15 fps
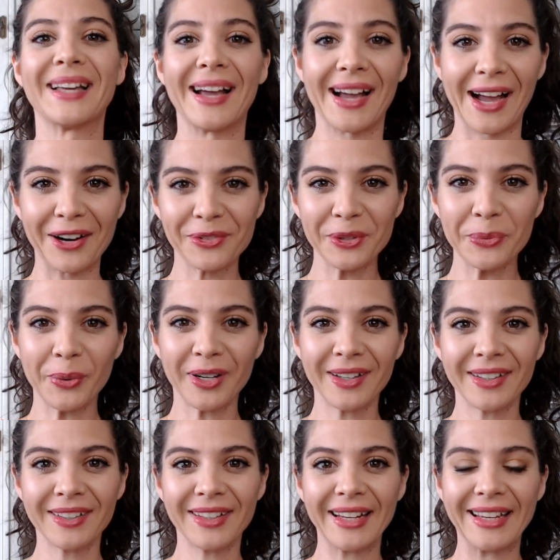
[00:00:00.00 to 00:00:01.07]
Hi
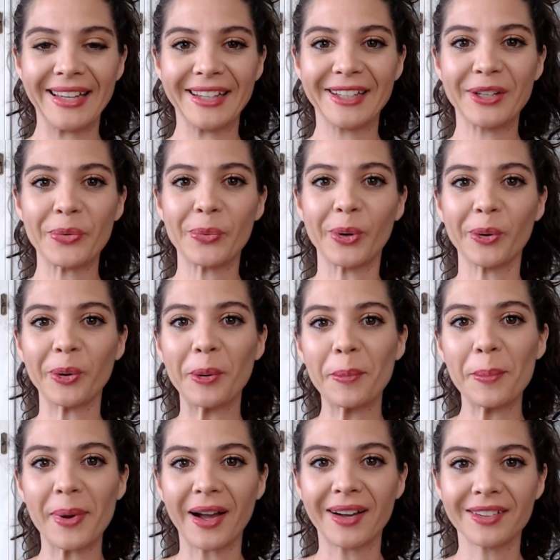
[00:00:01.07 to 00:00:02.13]
everyone and welcome
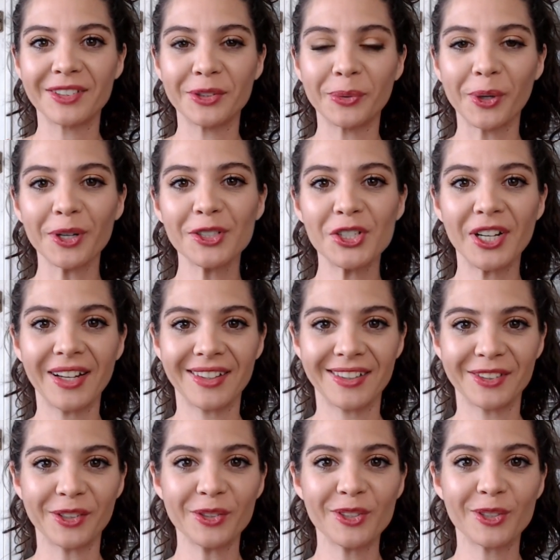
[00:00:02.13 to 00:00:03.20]
back to our
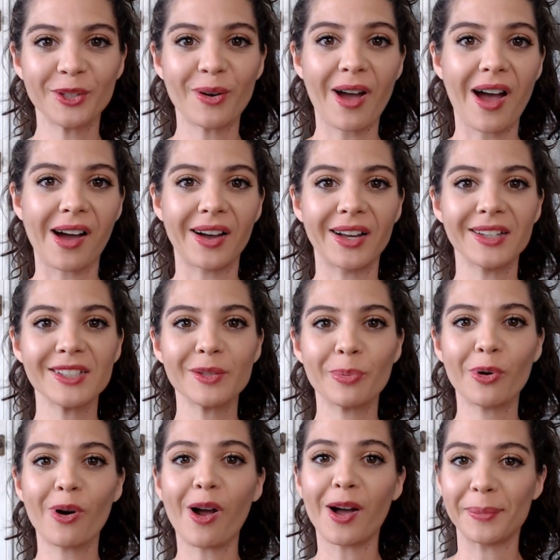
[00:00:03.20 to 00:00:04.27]
channel. So as
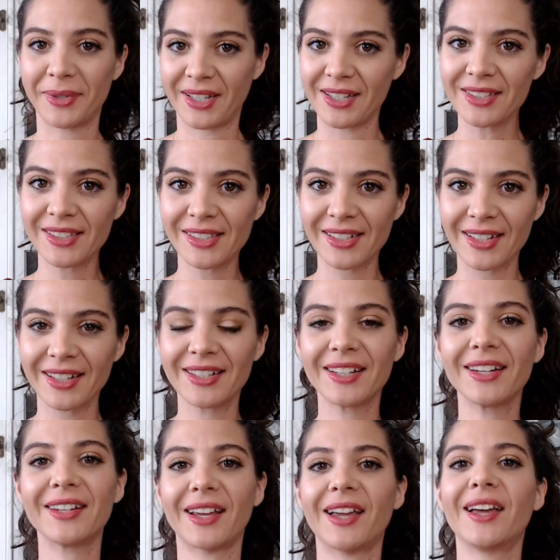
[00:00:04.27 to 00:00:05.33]
promised,
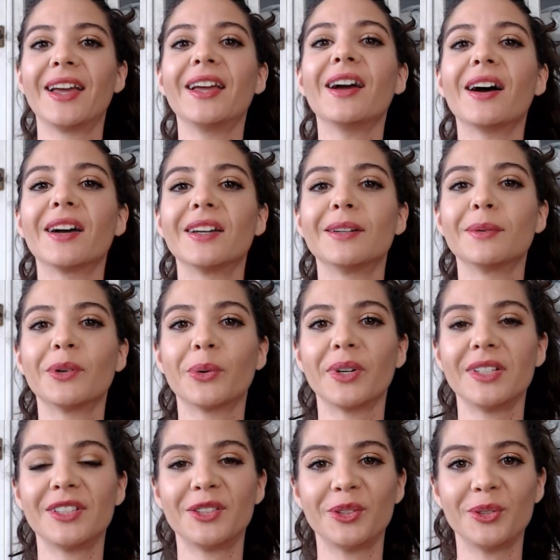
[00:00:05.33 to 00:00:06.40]
today I am going
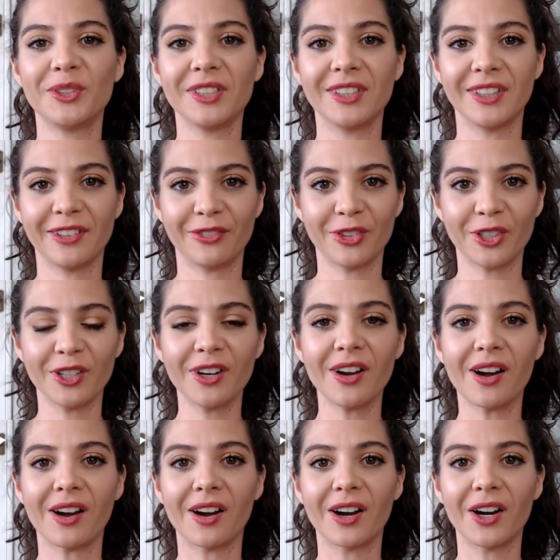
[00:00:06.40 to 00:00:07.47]
to deliver
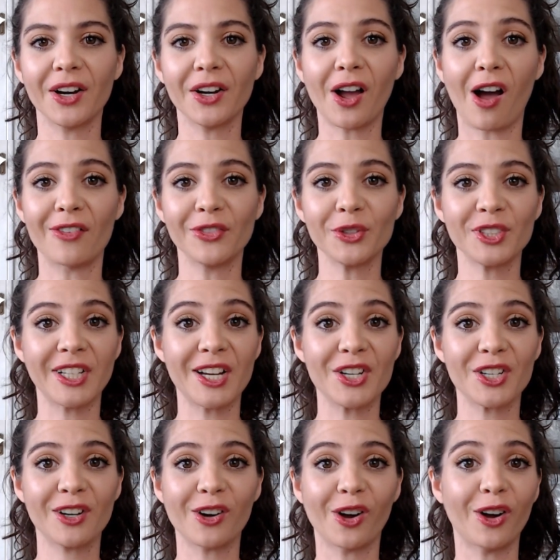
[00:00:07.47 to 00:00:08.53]
our
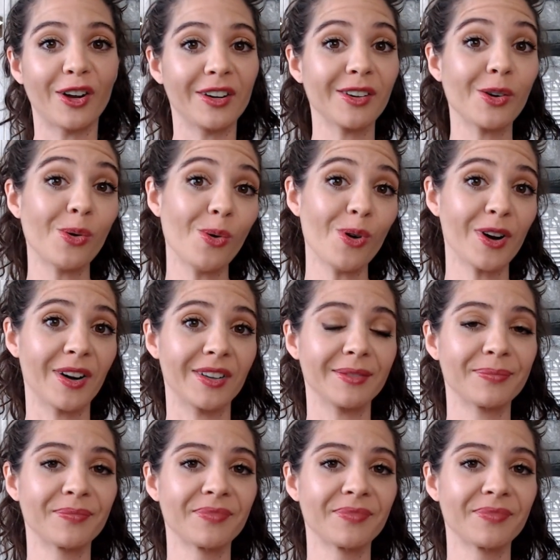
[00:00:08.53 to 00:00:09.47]
conversation on corn,